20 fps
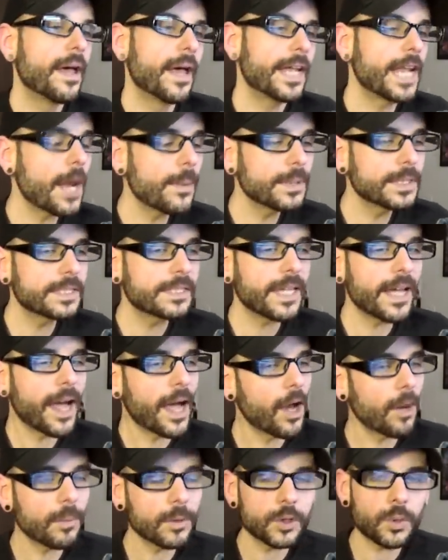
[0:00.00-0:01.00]
And I would say
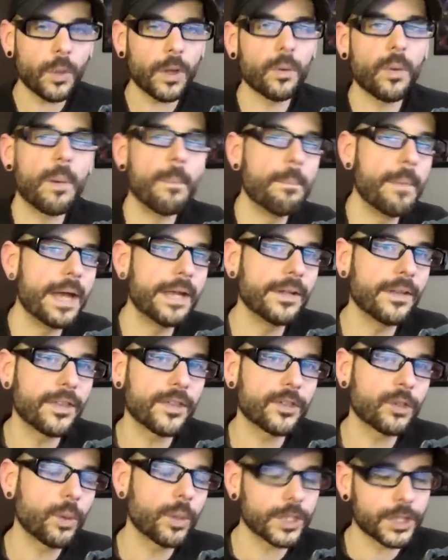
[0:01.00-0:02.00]
I almost want to amend
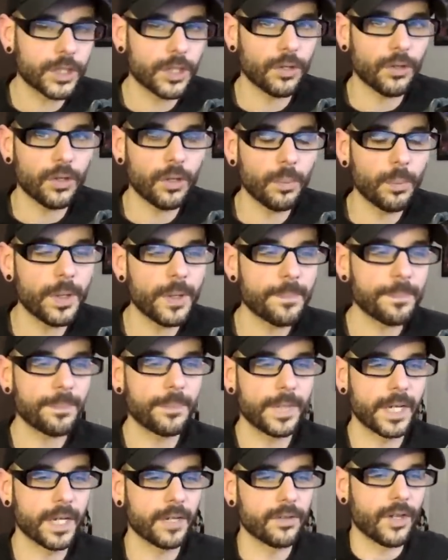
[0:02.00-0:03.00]
this question a little
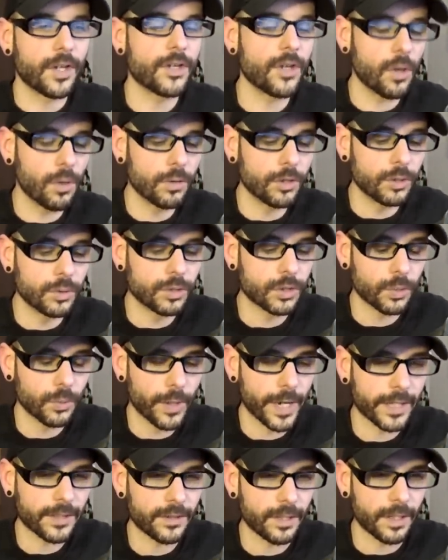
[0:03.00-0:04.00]
bit because I know you
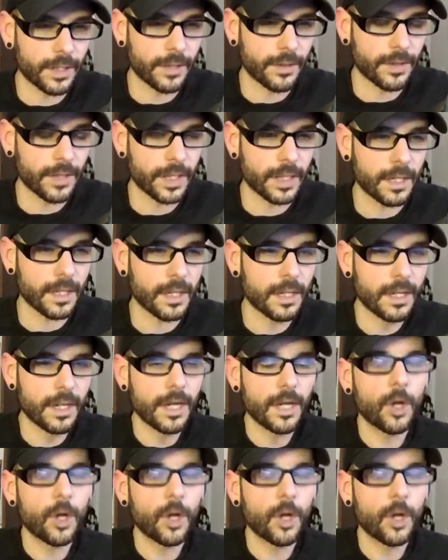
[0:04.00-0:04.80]
directed the